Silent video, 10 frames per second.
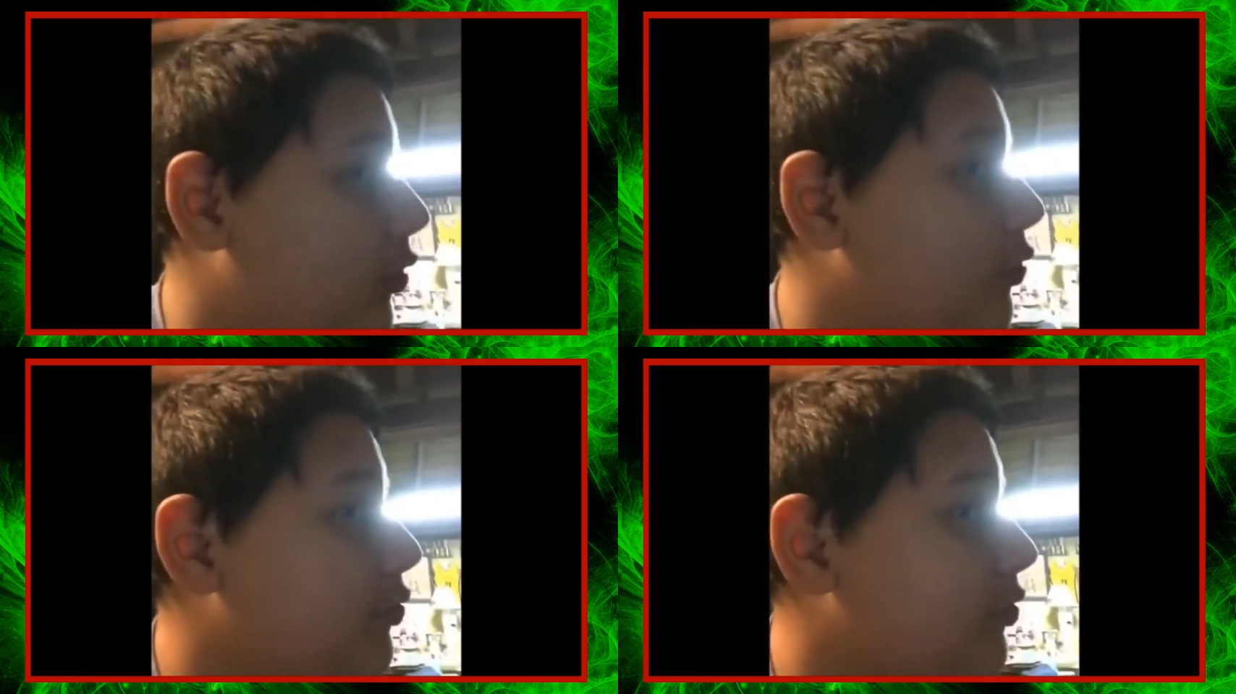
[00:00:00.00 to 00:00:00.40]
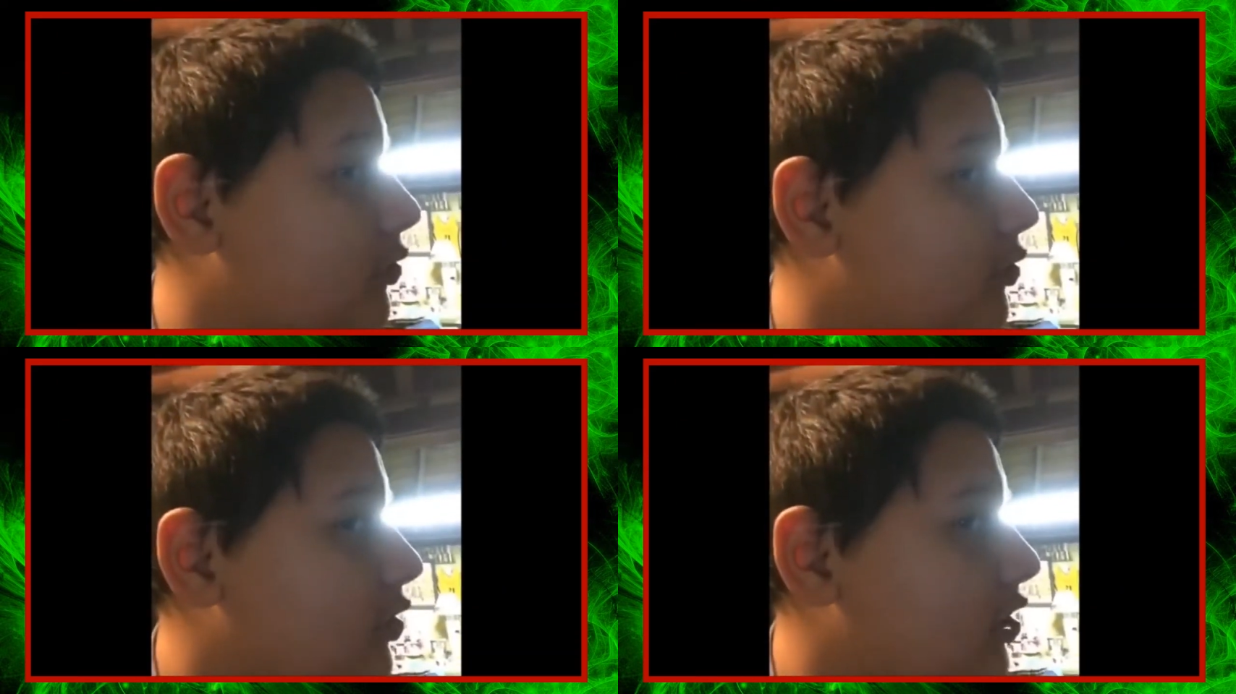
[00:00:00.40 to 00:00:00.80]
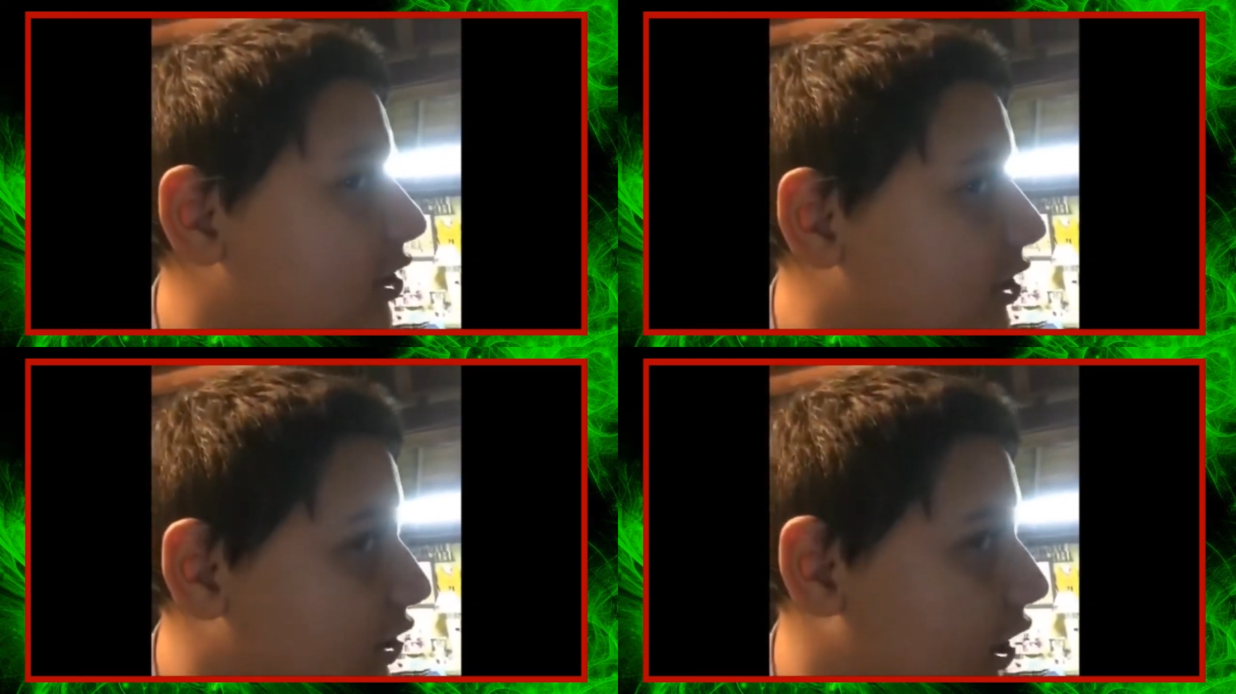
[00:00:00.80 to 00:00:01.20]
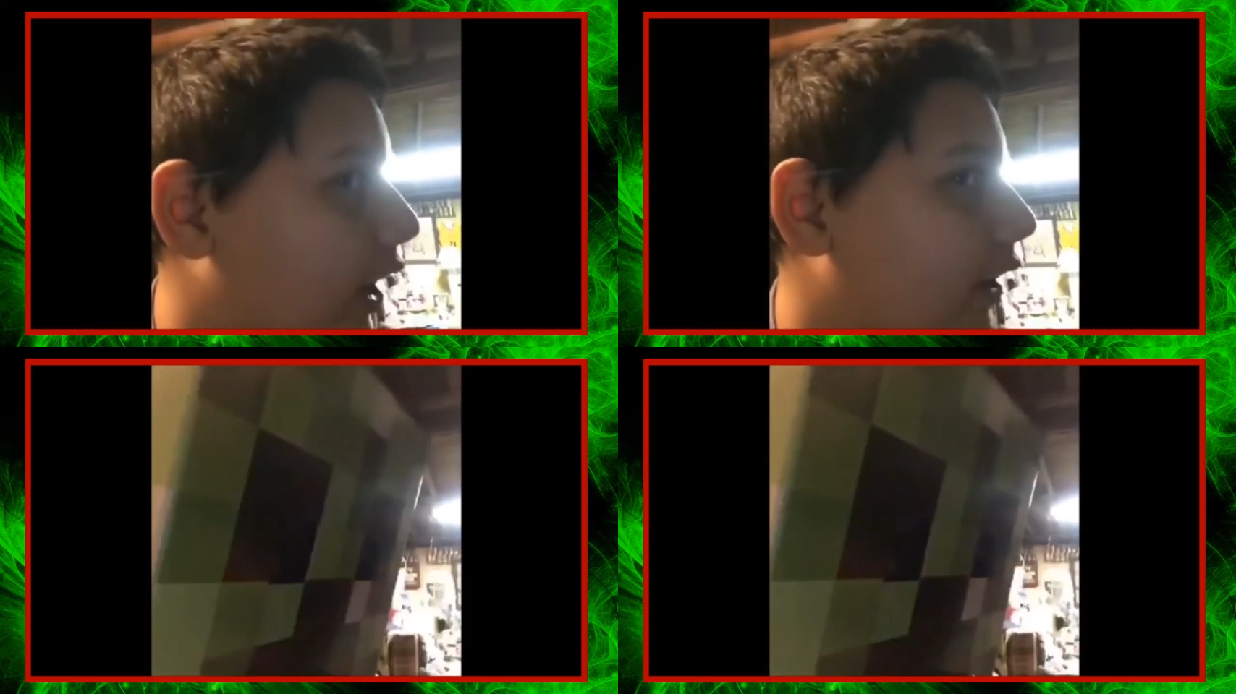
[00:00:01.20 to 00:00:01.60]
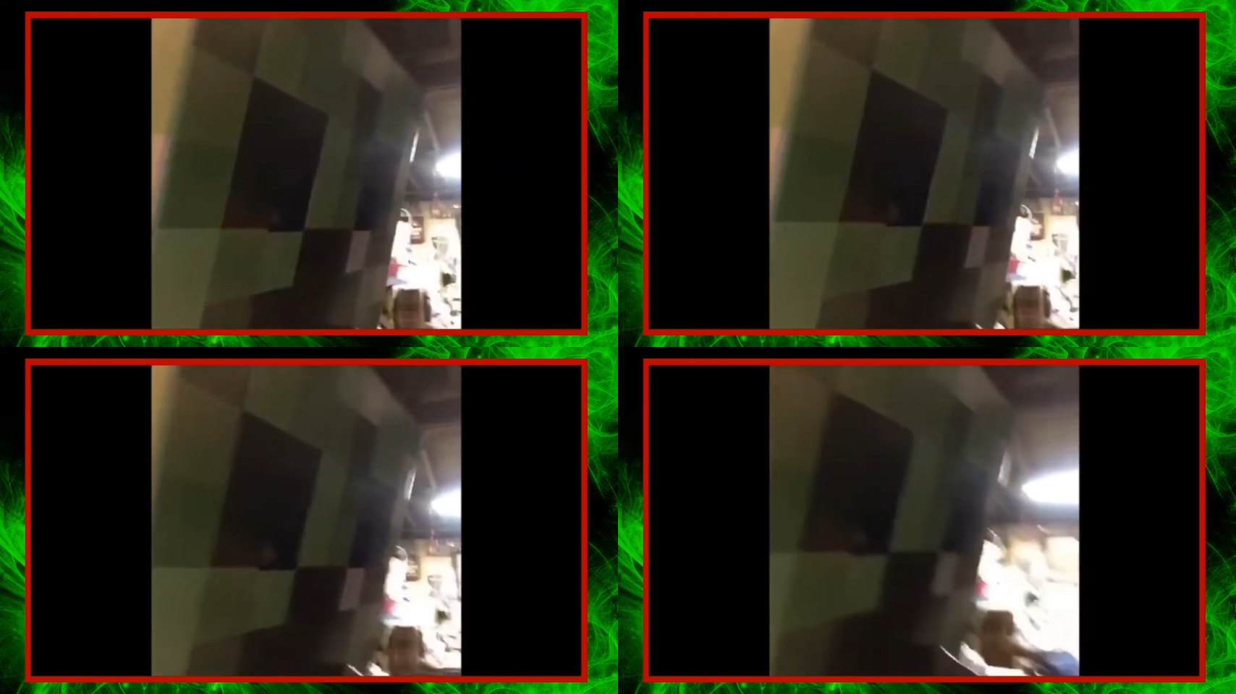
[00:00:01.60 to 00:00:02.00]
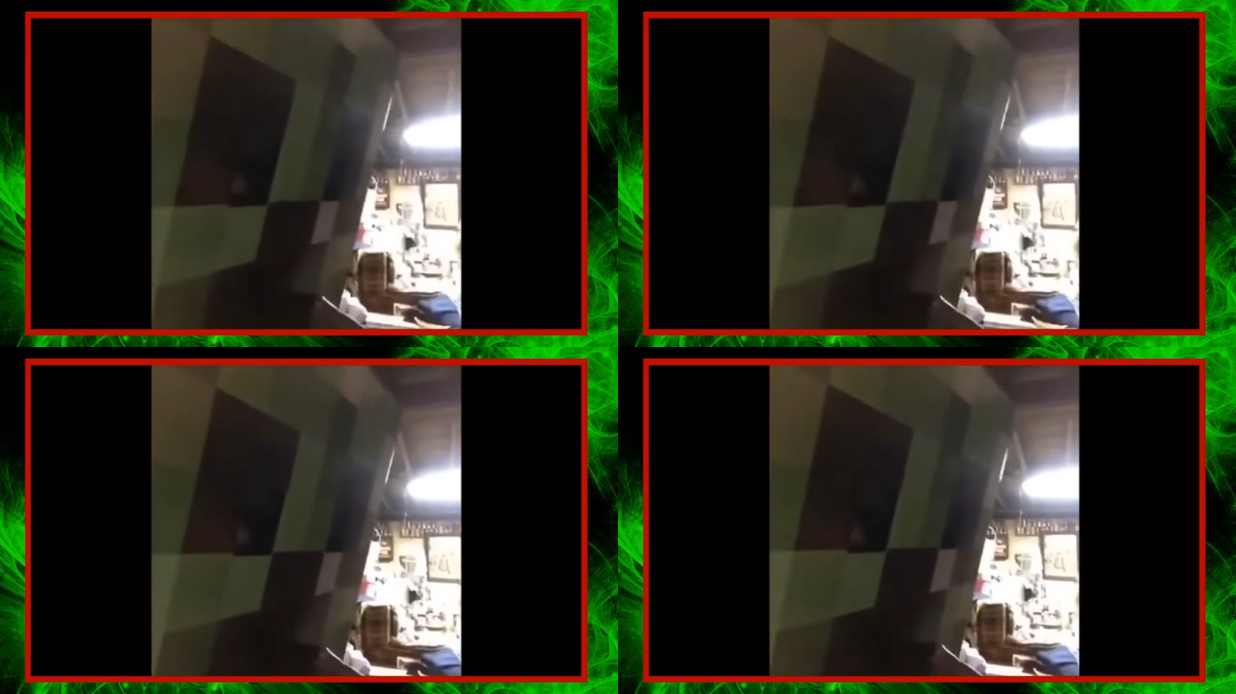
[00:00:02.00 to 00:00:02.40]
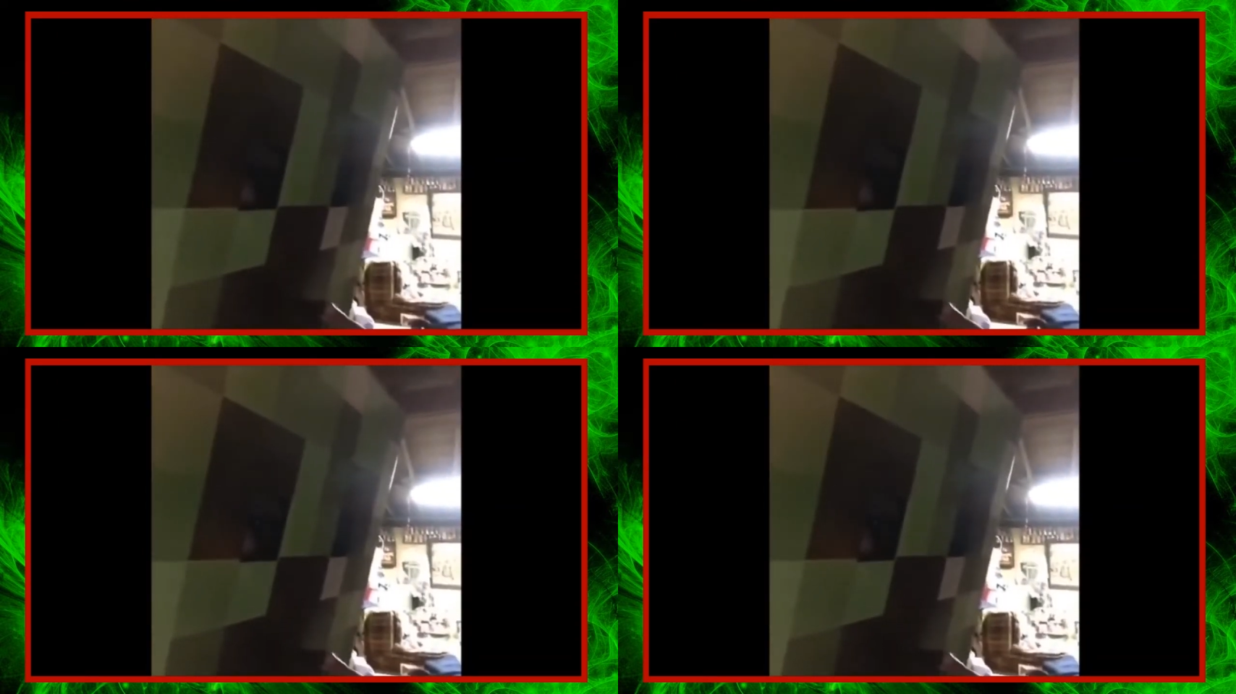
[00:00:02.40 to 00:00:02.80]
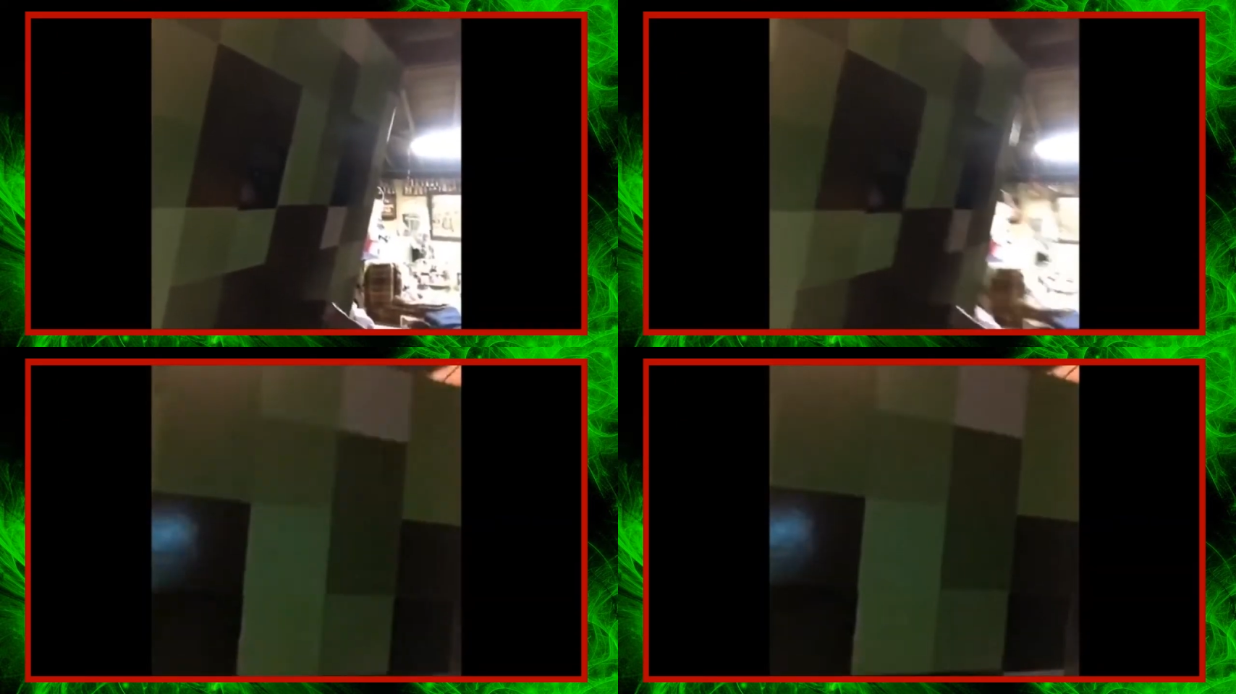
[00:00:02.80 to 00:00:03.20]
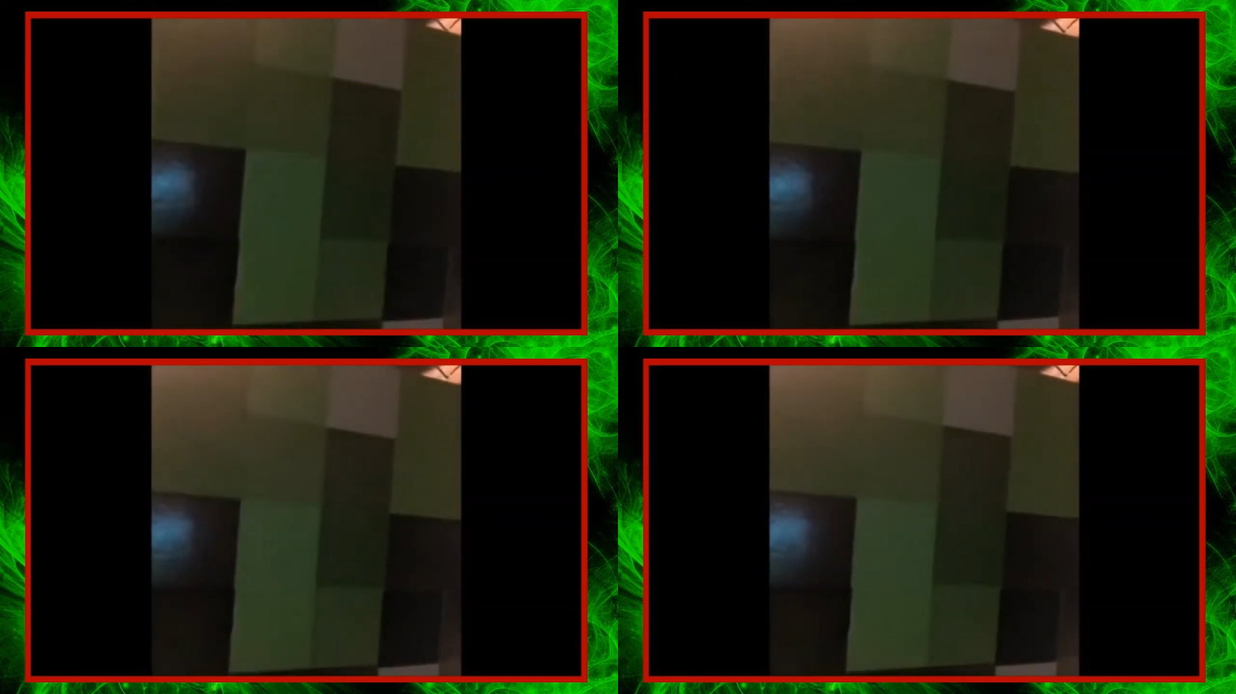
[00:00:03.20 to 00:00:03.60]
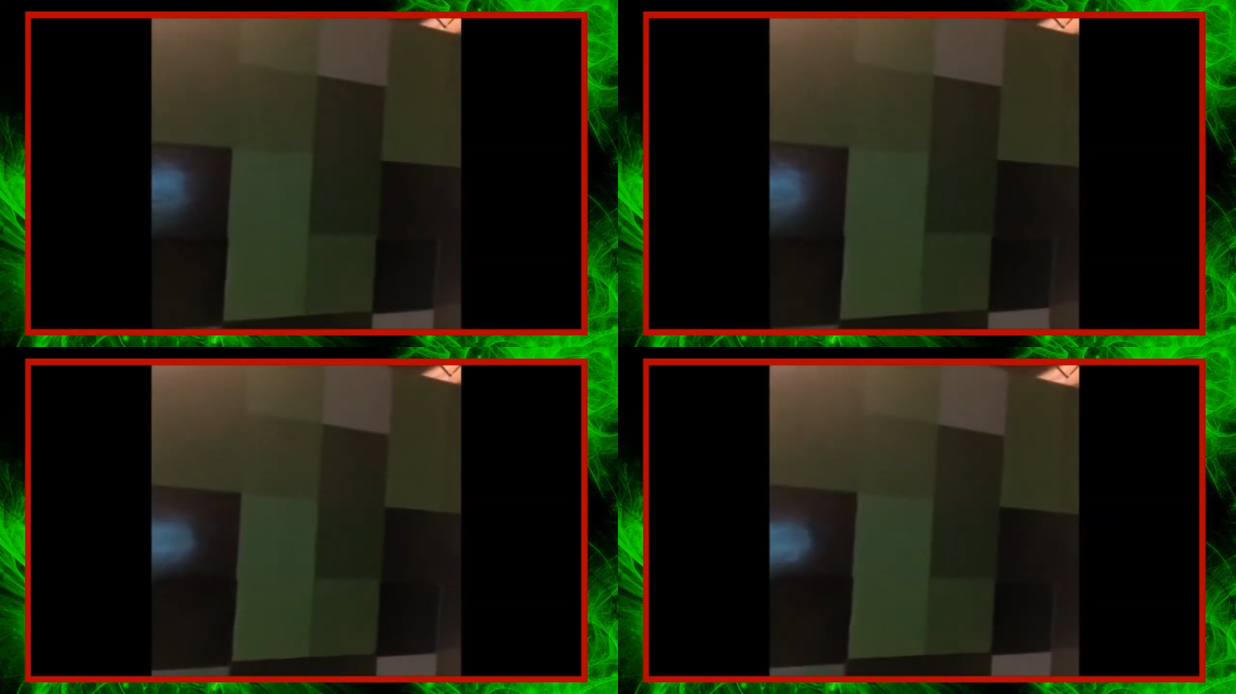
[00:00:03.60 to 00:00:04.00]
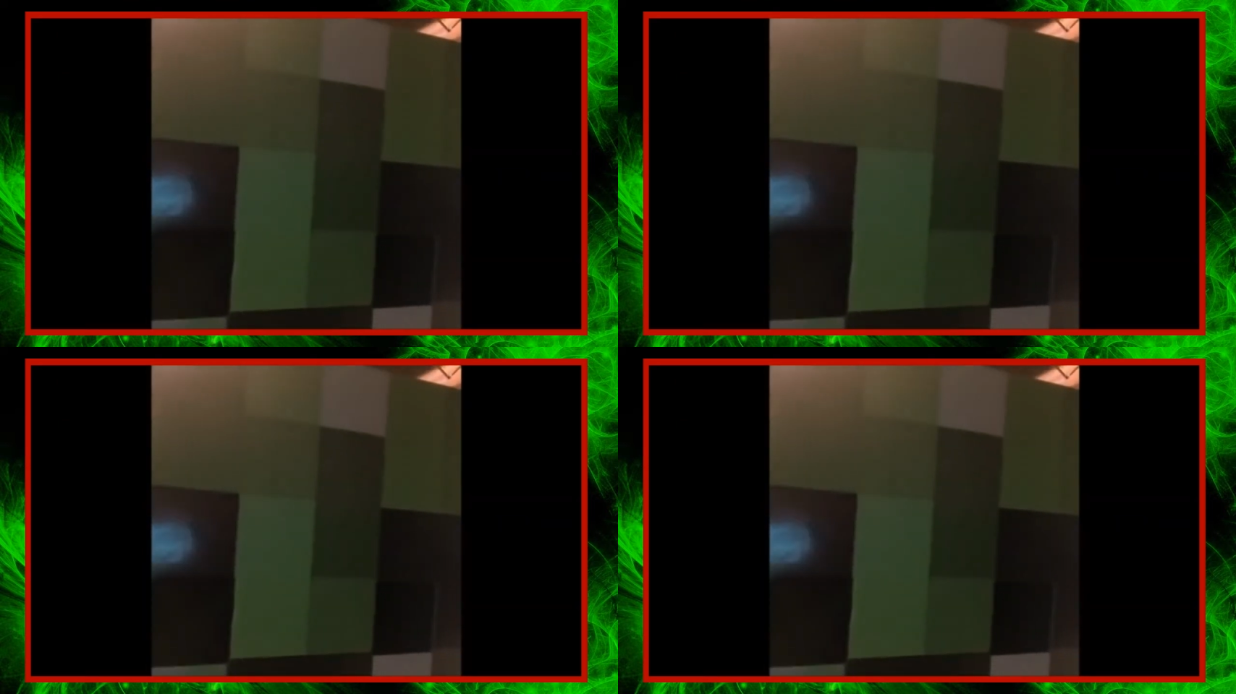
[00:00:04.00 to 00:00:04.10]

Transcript: Nobody's mouth can be seen.